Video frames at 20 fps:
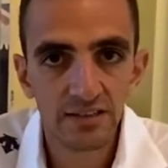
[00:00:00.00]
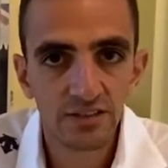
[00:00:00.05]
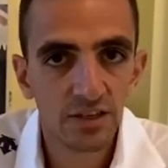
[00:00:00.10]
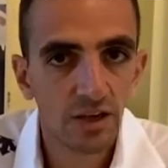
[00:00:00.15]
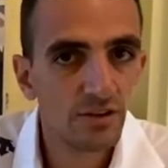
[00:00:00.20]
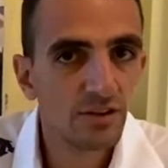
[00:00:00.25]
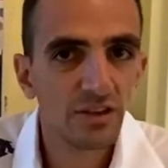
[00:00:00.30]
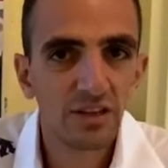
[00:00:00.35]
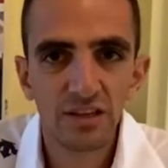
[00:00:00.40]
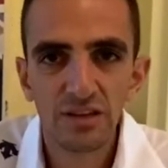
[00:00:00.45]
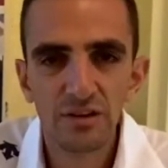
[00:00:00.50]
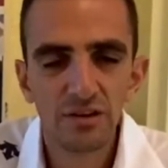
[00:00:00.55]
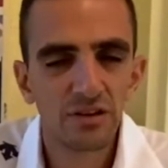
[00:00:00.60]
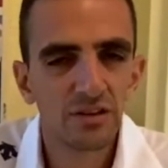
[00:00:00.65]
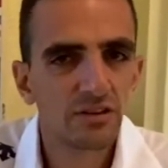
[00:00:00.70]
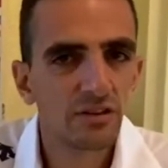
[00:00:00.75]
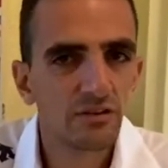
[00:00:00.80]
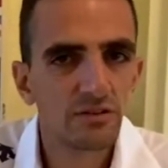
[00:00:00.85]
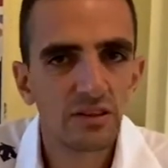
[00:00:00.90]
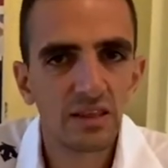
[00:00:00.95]
So you, you can
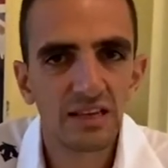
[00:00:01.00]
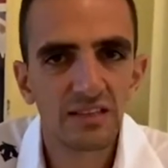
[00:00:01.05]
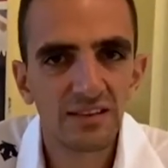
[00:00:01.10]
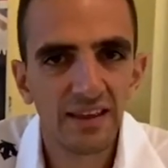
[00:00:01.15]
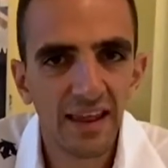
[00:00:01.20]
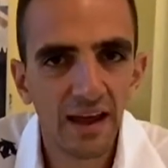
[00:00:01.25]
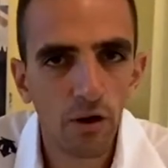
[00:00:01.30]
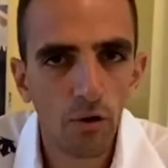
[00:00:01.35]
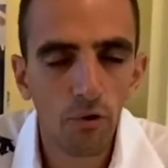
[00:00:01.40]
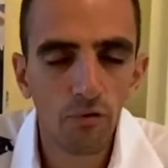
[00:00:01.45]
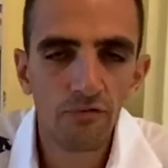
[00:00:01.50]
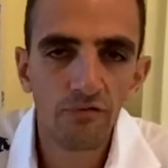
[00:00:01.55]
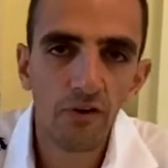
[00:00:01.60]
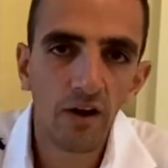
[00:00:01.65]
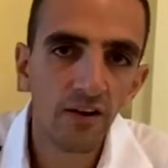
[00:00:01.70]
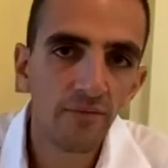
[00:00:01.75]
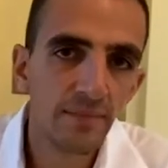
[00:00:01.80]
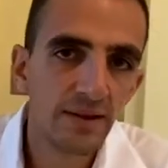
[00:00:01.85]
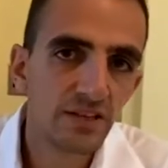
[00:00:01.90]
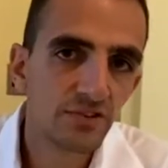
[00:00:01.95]
do things like that, or
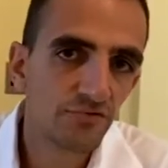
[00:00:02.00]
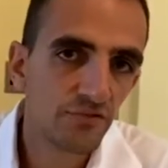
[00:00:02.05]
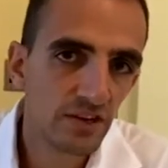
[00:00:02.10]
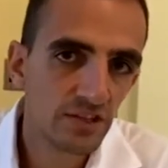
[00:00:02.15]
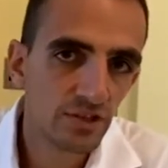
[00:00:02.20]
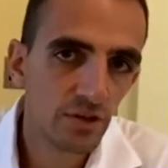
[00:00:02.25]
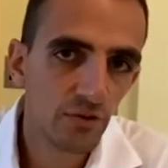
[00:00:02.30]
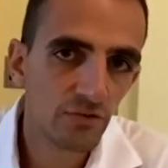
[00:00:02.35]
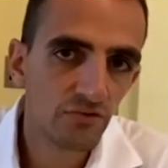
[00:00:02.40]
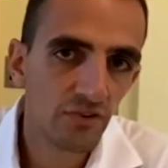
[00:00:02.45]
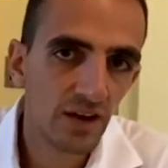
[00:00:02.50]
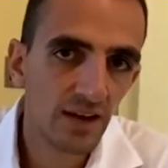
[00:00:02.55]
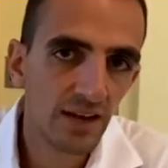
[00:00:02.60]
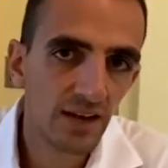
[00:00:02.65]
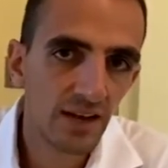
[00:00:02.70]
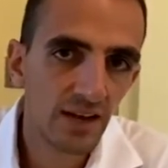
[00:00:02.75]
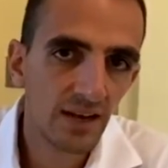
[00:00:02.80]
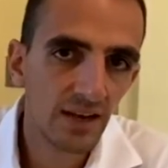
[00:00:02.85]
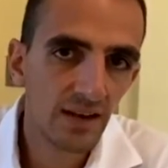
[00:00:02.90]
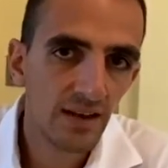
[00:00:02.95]
five minutes threshold
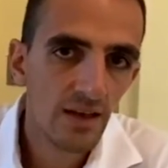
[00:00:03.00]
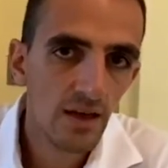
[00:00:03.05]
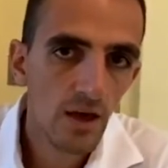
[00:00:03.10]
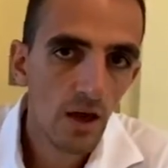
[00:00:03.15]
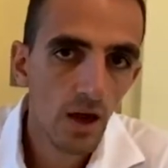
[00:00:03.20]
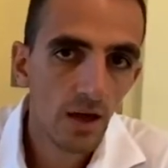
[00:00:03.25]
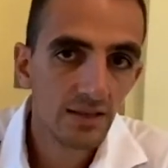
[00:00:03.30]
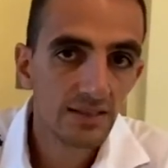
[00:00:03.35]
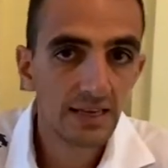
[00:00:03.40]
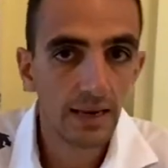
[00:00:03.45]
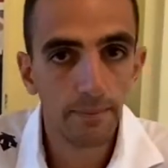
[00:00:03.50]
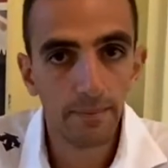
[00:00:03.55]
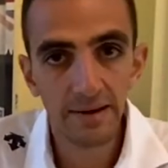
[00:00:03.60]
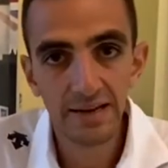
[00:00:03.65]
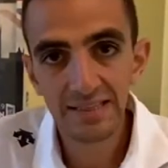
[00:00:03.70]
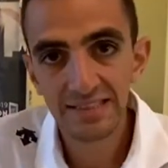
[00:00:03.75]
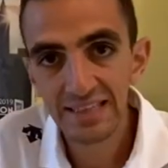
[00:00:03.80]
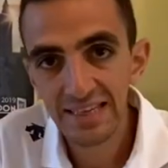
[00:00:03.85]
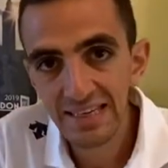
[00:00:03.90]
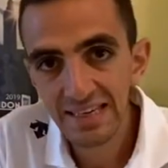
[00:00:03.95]
running, 10
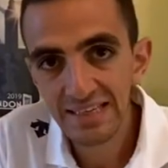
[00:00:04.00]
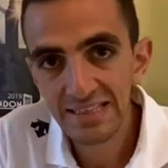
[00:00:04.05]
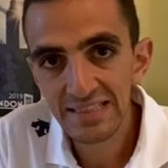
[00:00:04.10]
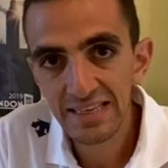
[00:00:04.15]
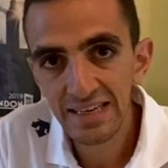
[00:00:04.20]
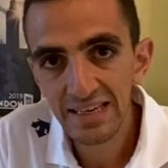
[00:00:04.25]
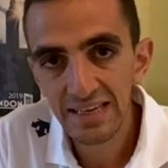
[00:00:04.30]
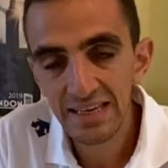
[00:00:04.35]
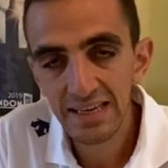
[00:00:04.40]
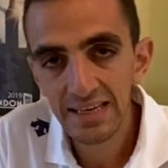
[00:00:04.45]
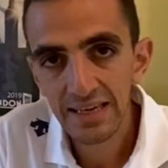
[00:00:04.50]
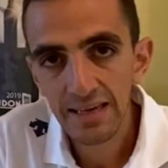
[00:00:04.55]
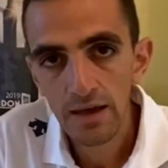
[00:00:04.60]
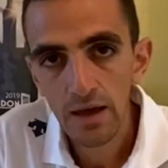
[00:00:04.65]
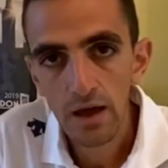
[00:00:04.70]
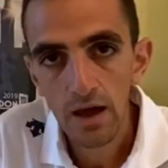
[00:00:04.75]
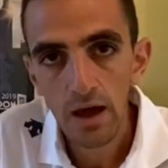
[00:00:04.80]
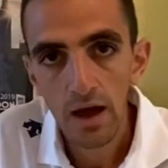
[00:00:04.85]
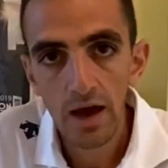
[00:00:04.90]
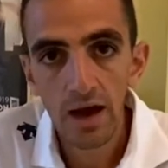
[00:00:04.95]
minutes easy,
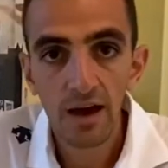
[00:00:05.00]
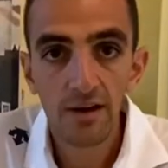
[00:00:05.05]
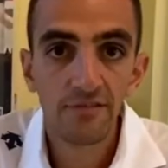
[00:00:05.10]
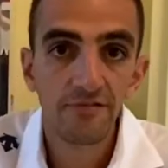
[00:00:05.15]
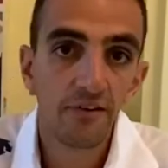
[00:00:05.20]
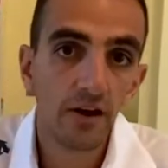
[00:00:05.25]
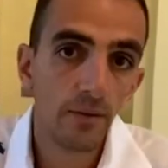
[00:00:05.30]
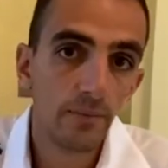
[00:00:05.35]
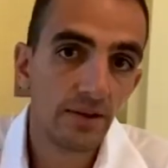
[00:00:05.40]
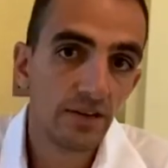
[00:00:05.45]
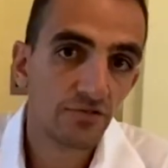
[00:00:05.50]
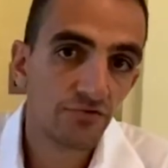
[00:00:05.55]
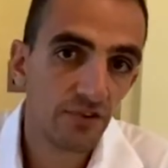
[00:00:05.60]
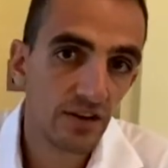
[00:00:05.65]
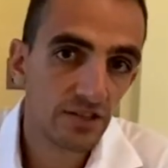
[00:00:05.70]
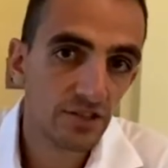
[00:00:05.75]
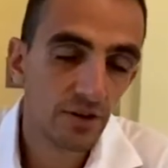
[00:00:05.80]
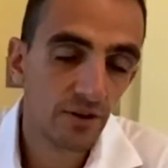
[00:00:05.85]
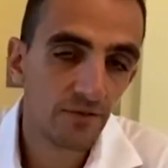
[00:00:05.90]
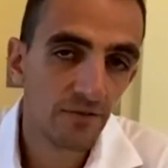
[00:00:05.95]
uh, five minutes
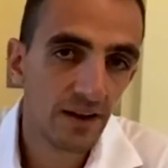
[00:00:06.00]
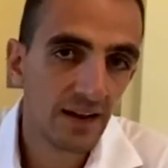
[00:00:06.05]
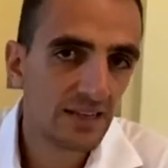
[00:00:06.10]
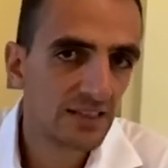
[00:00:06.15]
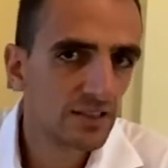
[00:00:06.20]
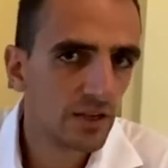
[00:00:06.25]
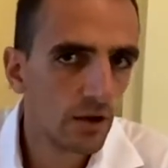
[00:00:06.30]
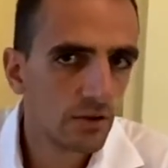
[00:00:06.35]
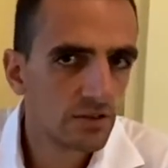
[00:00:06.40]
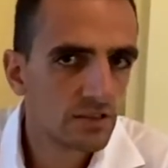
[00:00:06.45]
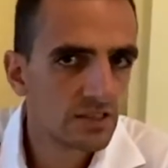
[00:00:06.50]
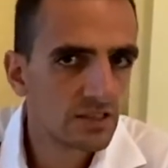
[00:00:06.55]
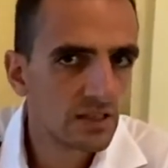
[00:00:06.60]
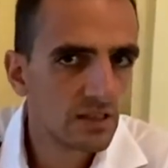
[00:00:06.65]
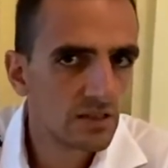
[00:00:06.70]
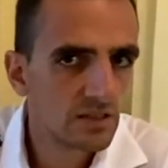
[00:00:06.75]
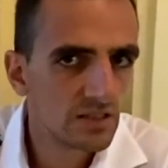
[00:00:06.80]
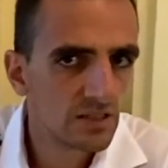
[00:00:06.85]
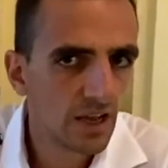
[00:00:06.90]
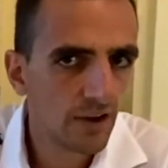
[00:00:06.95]
threshold running. So it's
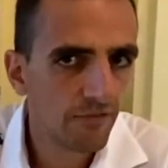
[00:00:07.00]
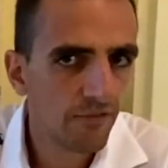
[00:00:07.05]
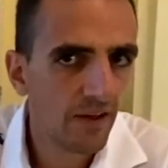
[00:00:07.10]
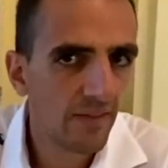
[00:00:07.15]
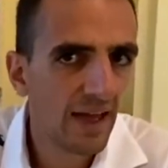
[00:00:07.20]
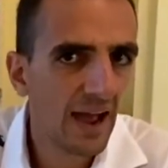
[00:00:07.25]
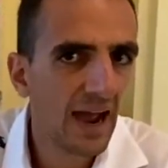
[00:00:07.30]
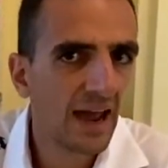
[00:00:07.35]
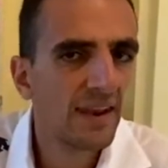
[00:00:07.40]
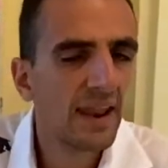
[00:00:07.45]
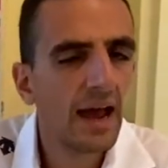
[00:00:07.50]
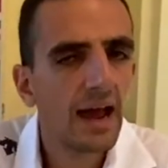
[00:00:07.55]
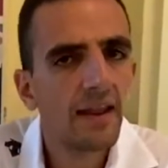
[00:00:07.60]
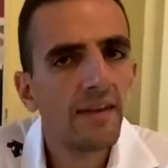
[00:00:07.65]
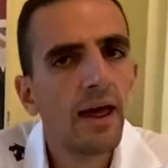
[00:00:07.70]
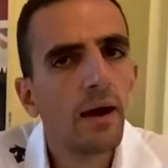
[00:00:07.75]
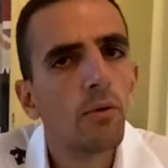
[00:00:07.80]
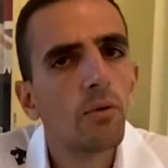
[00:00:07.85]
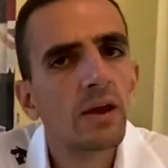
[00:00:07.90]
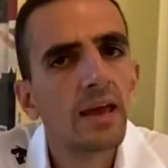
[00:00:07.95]
stuff like that, and that and
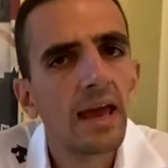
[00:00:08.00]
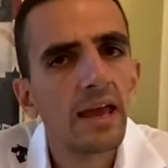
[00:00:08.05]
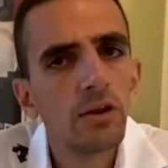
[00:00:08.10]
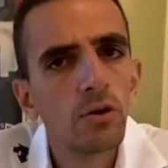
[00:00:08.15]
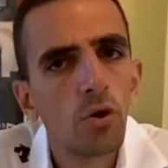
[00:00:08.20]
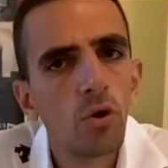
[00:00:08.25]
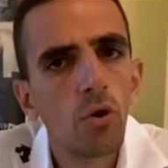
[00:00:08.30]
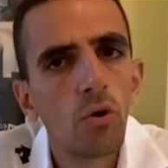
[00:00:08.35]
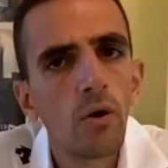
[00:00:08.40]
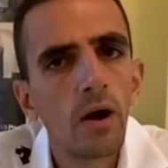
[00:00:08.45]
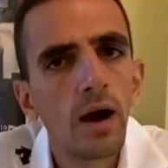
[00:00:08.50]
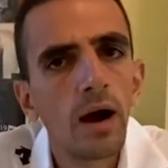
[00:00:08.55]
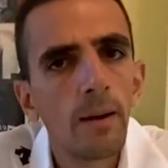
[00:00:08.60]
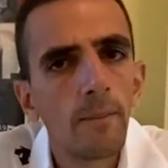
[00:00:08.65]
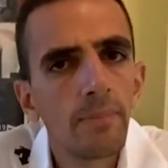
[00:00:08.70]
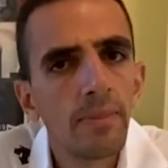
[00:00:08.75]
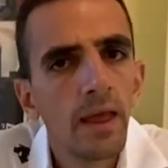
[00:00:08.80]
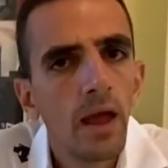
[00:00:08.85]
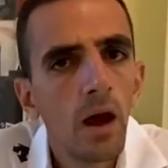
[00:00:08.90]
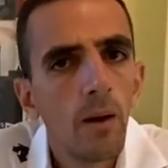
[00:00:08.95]
that will get your
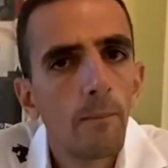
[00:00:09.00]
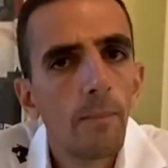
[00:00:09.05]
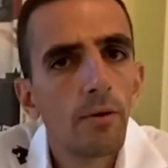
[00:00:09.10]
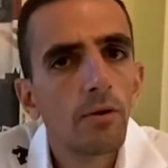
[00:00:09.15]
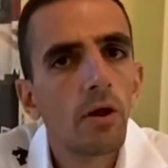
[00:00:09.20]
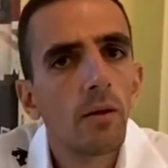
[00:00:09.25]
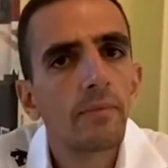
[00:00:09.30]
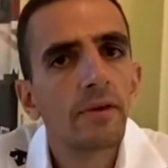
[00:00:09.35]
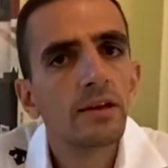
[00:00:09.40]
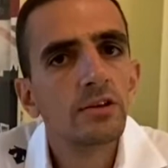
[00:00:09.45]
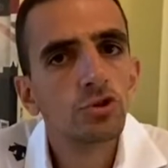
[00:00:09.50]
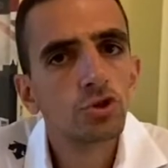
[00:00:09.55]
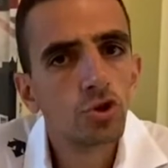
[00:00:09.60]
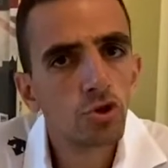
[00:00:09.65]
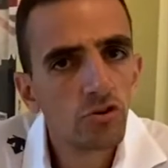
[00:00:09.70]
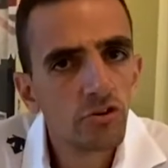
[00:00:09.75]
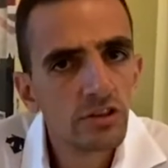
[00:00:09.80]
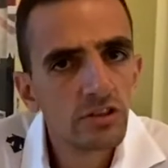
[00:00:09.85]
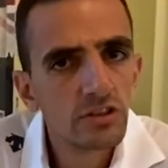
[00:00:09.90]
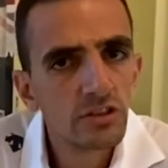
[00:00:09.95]
um, build up the
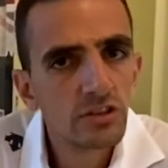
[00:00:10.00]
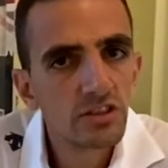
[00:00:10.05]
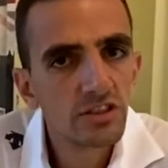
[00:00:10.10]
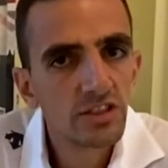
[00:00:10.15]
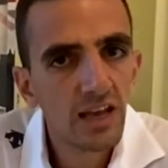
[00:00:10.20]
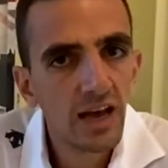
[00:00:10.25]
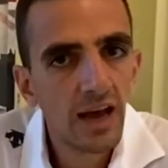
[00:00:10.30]
endurance.